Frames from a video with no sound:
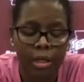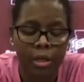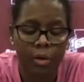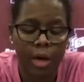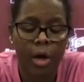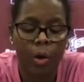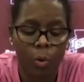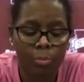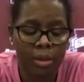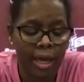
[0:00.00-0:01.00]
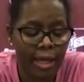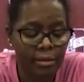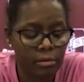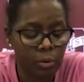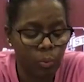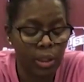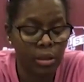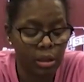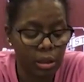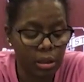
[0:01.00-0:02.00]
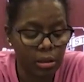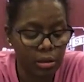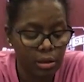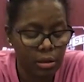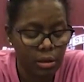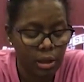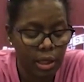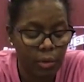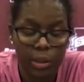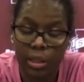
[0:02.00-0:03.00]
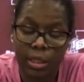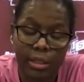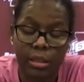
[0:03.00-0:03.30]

on the impact she made on the Starkville community later in sports.